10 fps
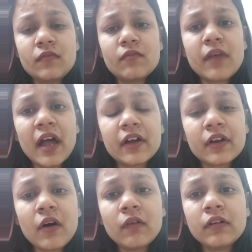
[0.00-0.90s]

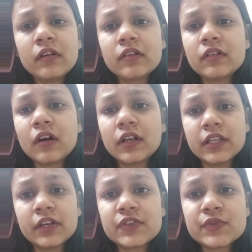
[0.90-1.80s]
background or
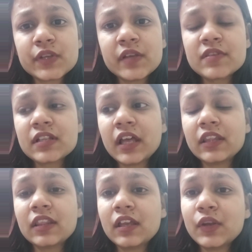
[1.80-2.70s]
their streams
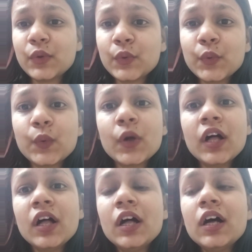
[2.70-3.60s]
like they do
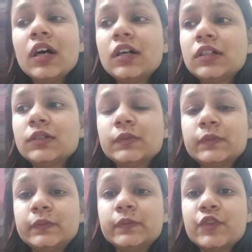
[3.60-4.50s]
uh,
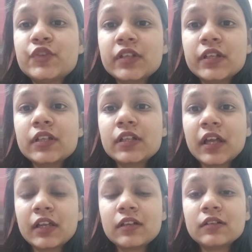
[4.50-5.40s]
treat
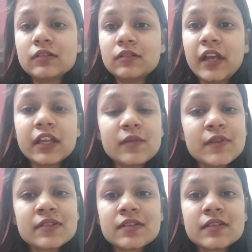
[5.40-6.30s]
like
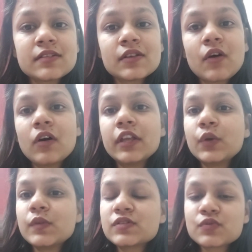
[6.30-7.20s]
agribusiness is
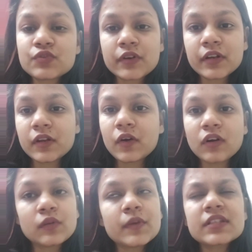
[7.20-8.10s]
equals to general
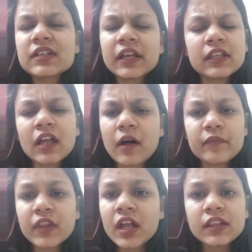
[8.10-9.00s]
economics. Like yeah,
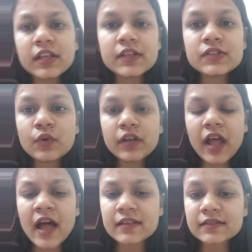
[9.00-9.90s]
there is no
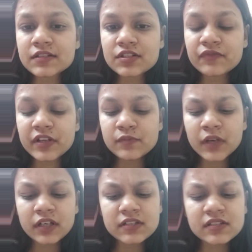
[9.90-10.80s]
as such different,
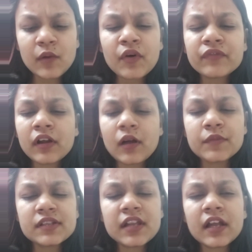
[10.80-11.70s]
but some of the
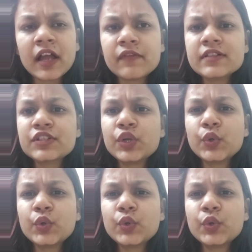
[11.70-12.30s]
companies, like I will say